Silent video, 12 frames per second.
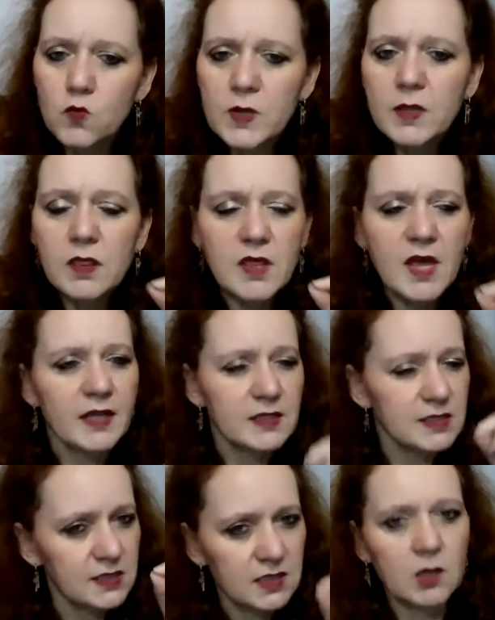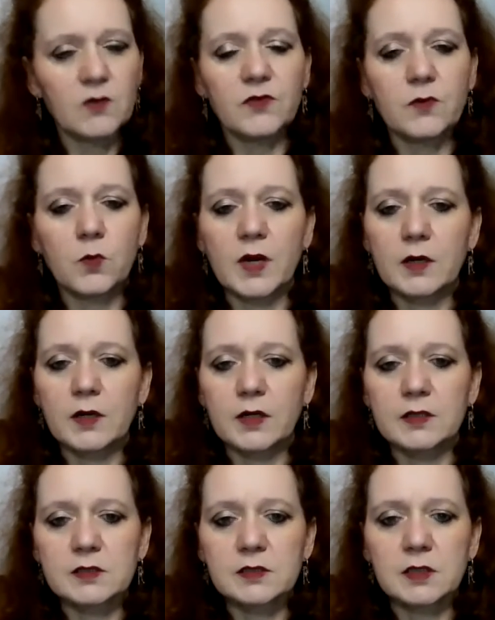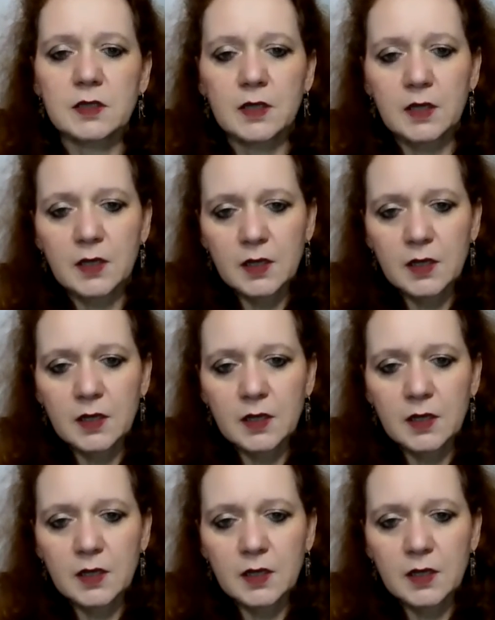with that self-awareness